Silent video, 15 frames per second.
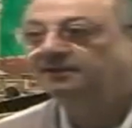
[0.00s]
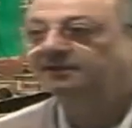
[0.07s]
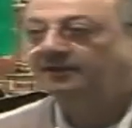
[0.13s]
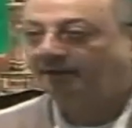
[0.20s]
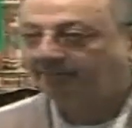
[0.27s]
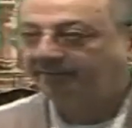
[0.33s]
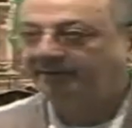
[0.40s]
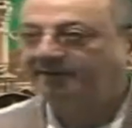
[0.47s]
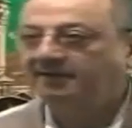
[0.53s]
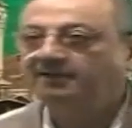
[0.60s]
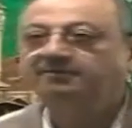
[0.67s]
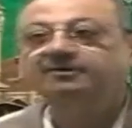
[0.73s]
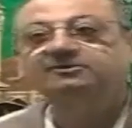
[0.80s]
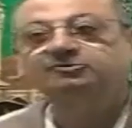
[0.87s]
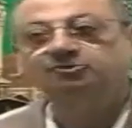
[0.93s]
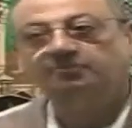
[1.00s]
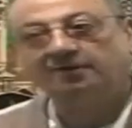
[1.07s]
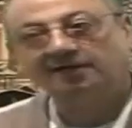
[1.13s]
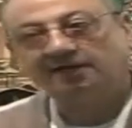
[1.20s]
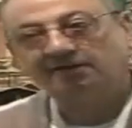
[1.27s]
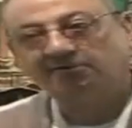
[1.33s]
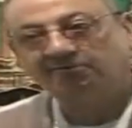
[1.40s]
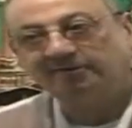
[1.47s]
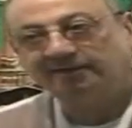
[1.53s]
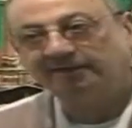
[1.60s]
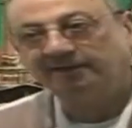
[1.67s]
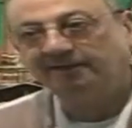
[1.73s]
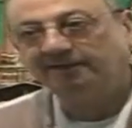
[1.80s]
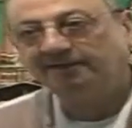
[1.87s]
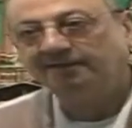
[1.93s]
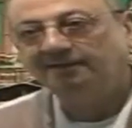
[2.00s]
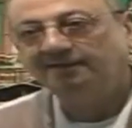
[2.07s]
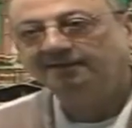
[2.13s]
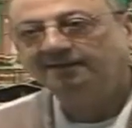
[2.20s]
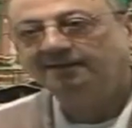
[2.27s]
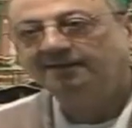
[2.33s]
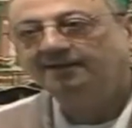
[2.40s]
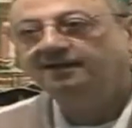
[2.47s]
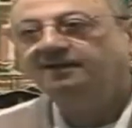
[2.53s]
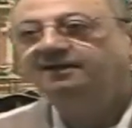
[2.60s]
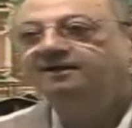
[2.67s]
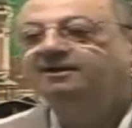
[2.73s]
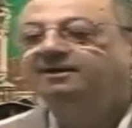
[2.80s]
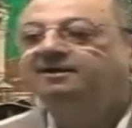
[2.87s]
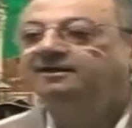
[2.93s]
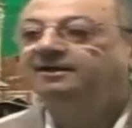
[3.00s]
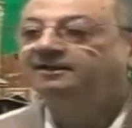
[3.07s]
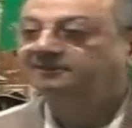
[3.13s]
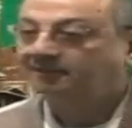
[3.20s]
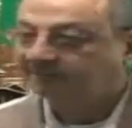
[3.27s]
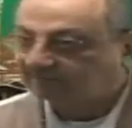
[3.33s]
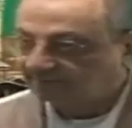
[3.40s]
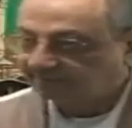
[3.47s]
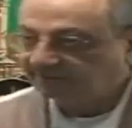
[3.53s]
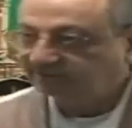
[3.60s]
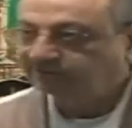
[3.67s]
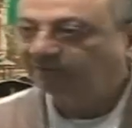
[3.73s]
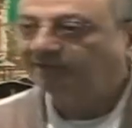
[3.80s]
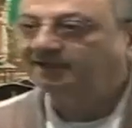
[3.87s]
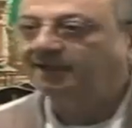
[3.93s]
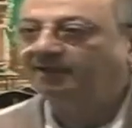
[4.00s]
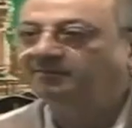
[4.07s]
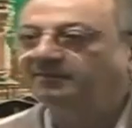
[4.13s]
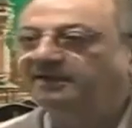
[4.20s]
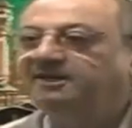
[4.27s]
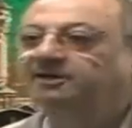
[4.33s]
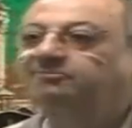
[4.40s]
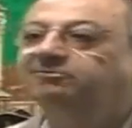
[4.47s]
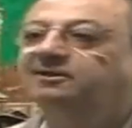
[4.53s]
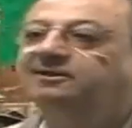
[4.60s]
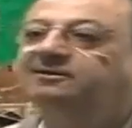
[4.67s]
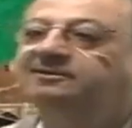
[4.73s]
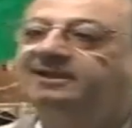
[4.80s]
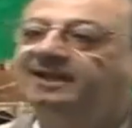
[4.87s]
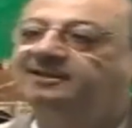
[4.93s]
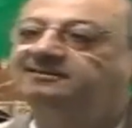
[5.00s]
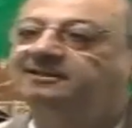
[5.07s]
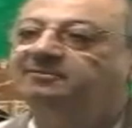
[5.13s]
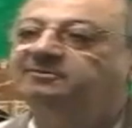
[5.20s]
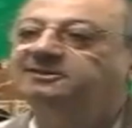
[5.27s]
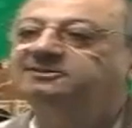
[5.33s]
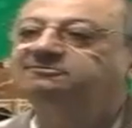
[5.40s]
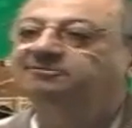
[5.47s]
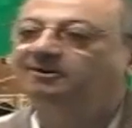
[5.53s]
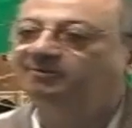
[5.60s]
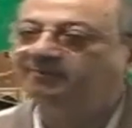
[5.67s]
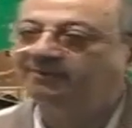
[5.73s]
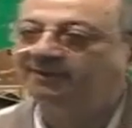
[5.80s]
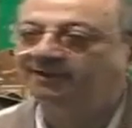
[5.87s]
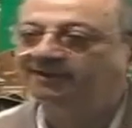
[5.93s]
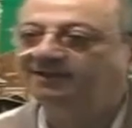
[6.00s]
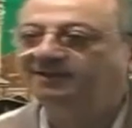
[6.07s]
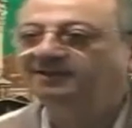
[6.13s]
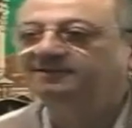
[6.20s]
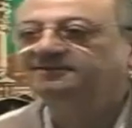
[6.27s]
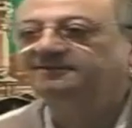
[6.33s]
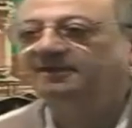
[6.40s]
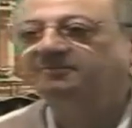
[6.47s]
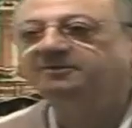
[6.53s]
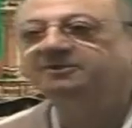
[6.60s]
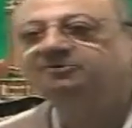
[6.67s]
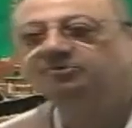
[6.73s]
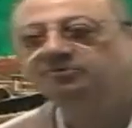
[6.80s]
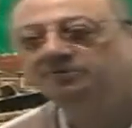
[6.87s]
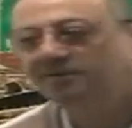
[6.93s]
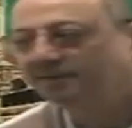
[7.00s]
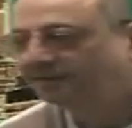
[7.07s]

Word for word: comparative and superlative degree, the tamiz will come and it will that tamiz will be tamizun